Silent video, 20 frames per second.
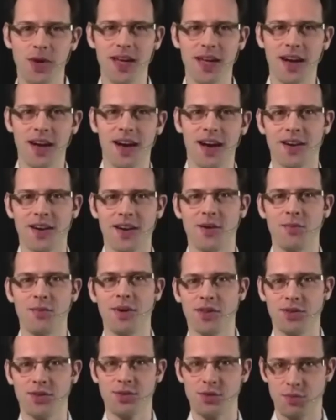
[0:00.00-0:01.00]
are
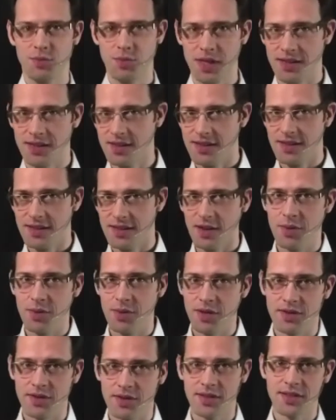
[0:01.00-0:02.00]
about to speak
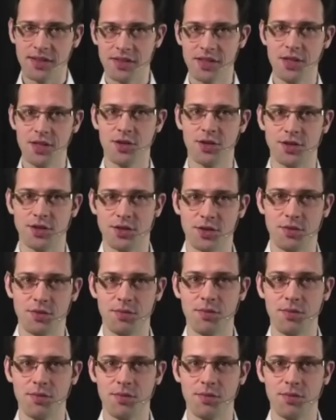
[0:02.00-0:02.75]
about decisions,